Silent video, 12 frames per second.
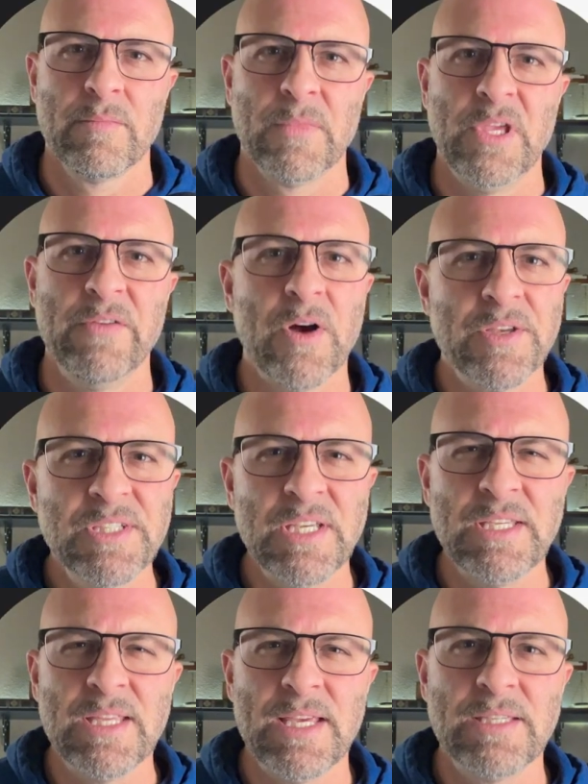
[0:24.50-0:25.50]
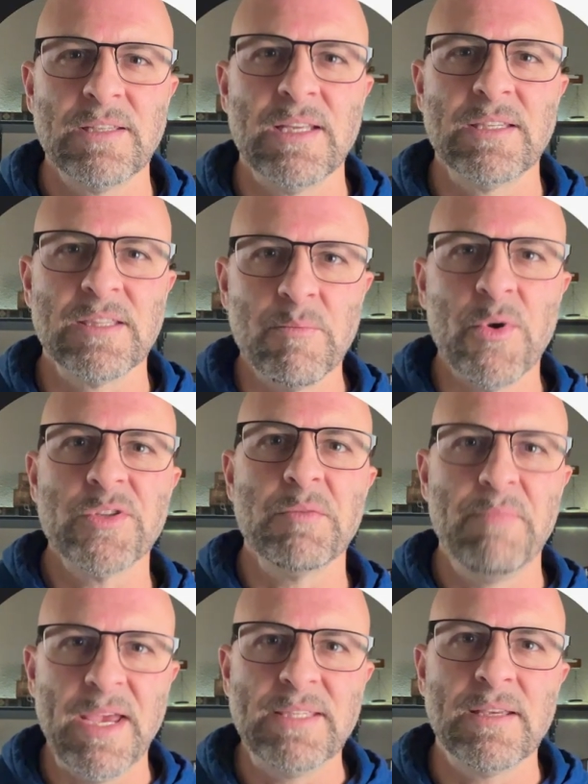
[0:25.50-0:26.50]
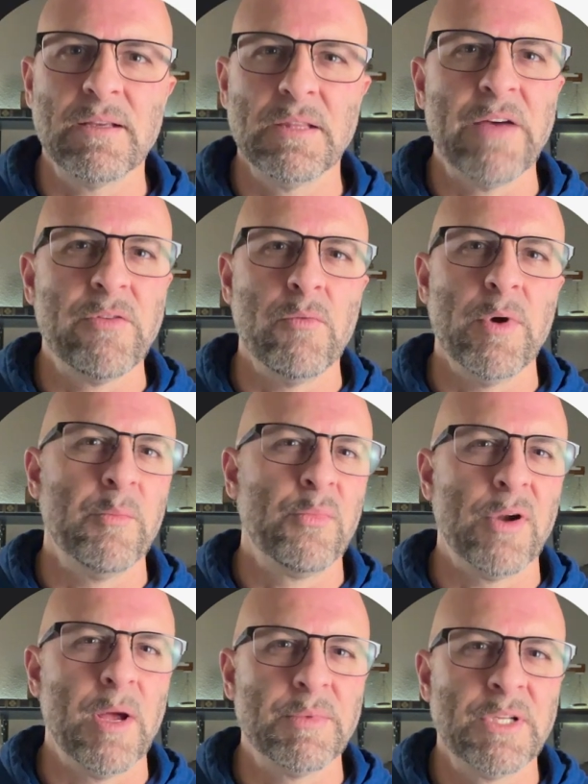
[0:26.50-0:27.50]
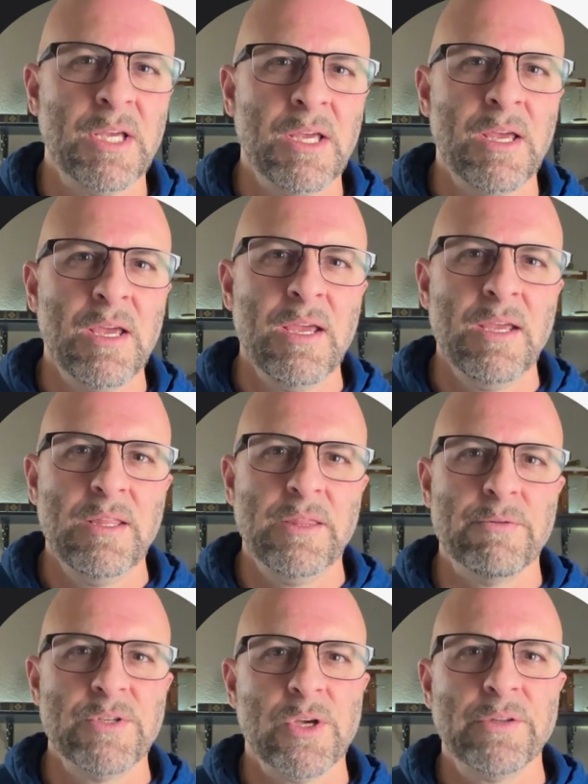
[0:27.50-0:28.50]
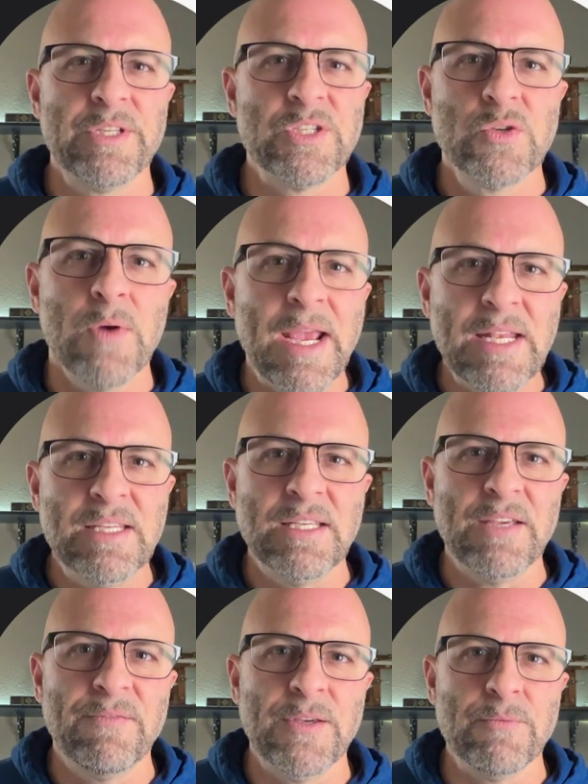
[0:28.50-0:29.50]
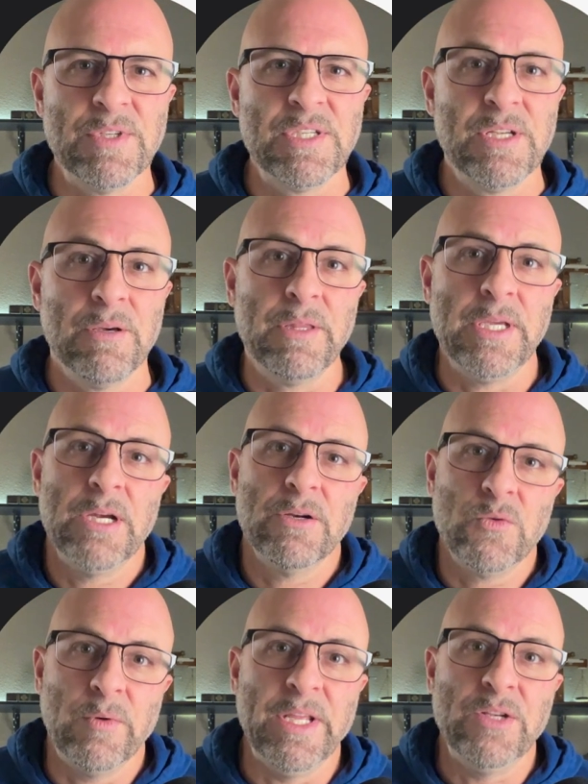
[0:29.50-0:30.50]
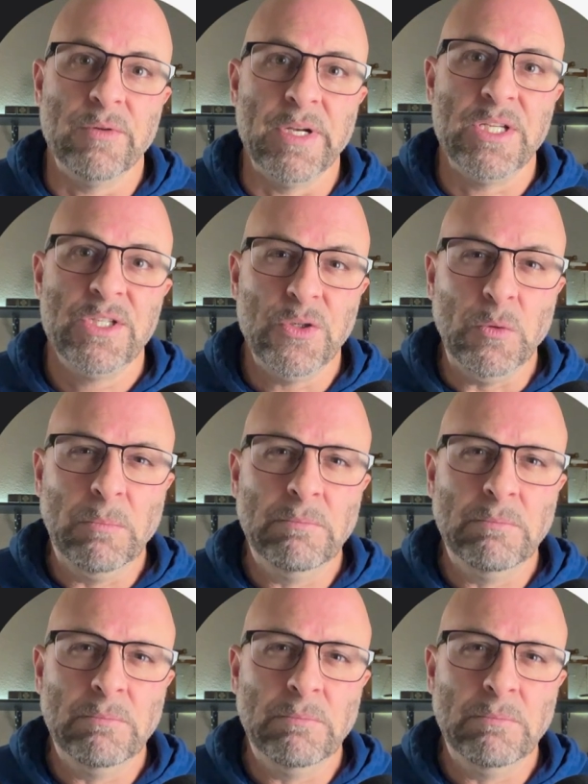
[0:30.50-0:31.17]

You've all seen this, it's the most basic level one prompt. The result is great if it was still the year 2022.